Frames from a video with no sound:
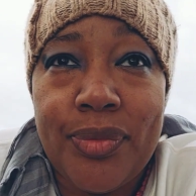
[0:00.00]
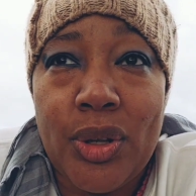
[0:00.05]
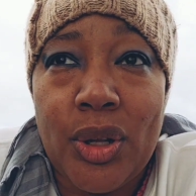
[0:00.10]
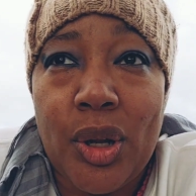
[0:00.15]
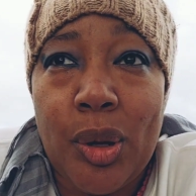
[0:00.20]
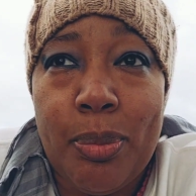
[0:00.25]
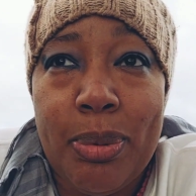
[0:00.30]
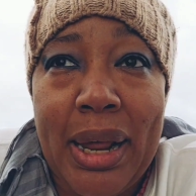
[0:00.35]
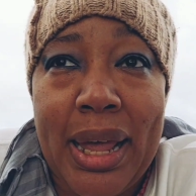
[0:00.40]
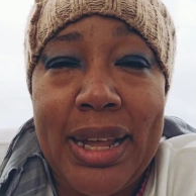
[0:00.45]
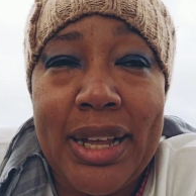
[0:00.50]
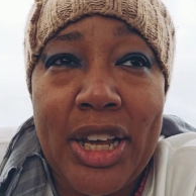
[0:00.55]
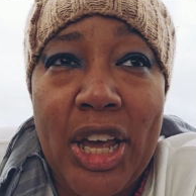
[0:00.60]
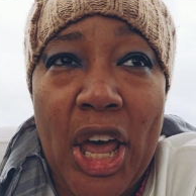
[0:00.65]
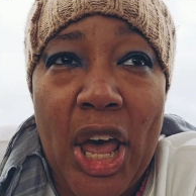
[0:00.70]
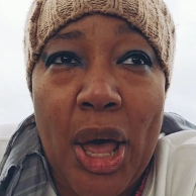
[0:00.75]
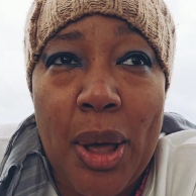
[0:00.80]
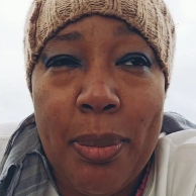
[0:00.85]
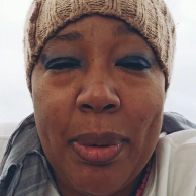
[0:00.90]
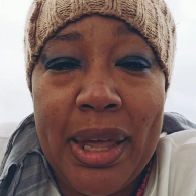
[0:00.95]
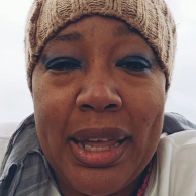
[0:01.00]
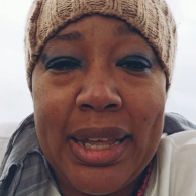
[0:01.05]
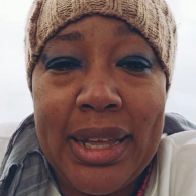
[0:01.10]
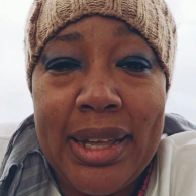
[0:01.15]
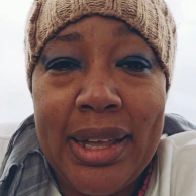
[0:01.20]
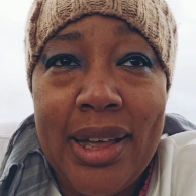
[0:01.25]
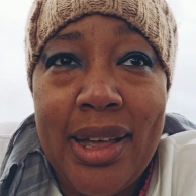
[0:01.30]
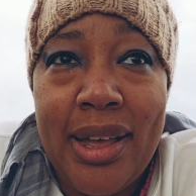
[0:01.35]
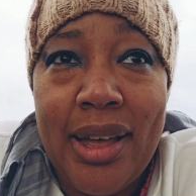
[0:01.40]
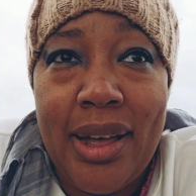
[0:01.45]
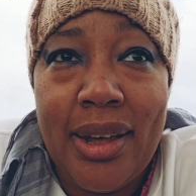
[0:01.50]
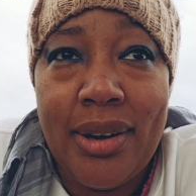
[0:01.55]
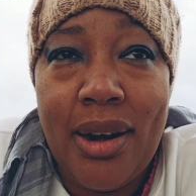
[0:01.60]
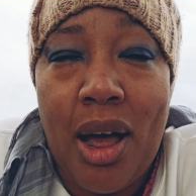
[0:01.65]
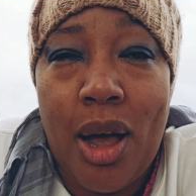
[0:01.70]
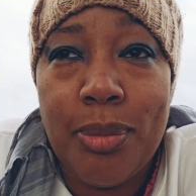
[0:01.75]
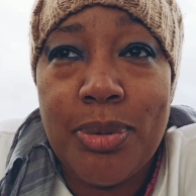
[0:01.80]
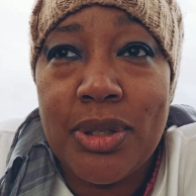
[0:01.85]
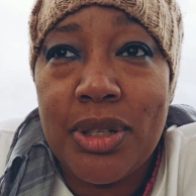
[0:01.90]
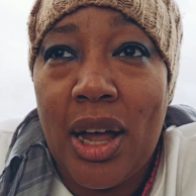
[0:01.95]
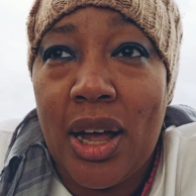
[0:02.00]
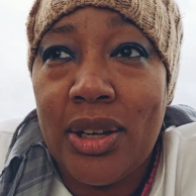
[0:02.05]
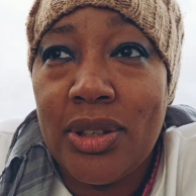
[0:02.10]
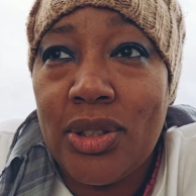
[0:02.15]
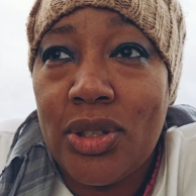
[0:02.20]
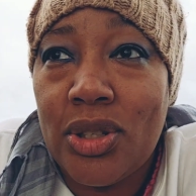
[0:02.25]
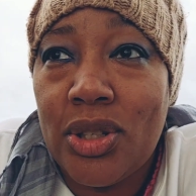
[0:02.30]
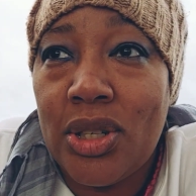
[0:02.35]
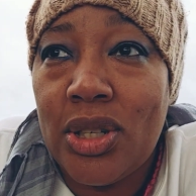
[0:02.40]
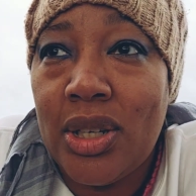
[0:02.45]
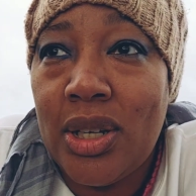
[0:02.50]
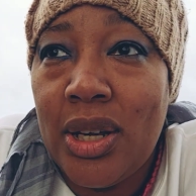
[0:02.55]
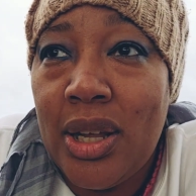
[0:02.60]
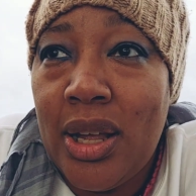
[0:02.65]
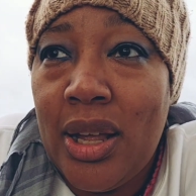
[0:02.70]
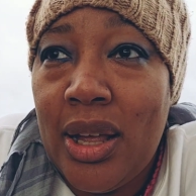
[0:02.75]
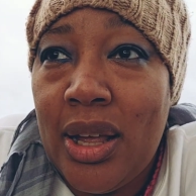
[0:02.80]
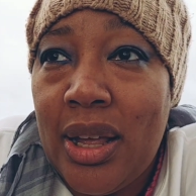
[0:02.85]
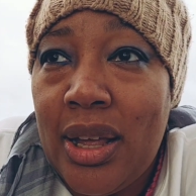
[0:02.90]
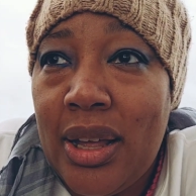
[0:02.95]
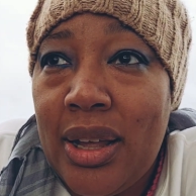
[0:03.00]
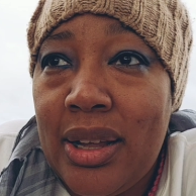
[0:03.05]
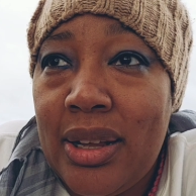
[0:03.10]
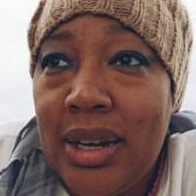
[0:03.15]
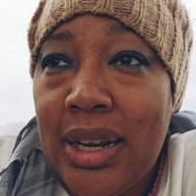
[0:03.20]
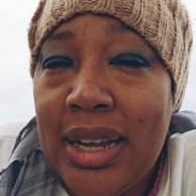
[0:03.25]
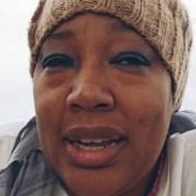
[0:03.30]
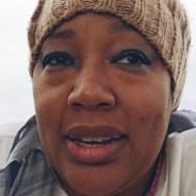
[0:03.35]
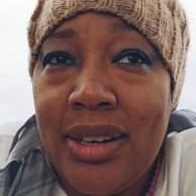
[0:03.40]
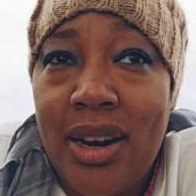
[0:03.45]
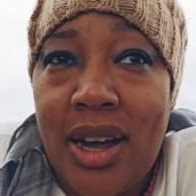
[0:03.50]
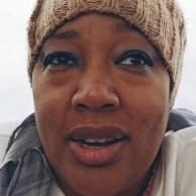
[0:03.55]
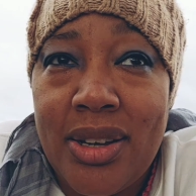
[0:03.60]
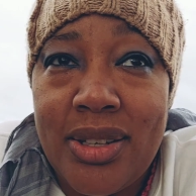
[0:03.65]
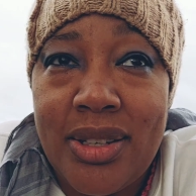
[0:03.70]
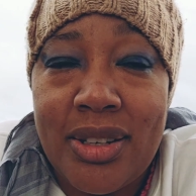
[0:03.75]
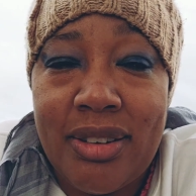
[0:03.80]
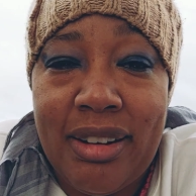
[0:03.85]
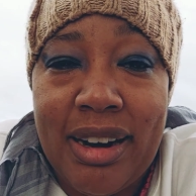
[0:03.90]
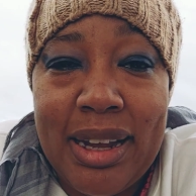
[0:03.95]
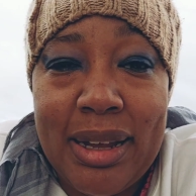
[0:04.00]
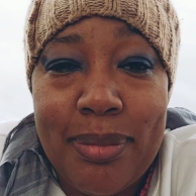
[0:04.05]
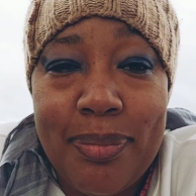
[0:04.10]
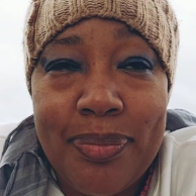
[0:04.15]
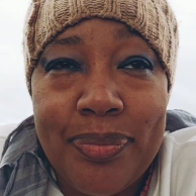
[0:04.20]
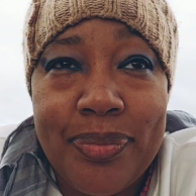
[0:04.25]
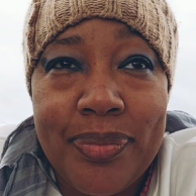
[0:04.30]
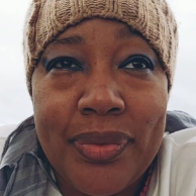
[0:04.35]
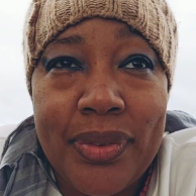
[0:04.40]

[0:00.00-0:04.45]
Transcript: you know, playing Kirby and hopscotch and eating ice cream,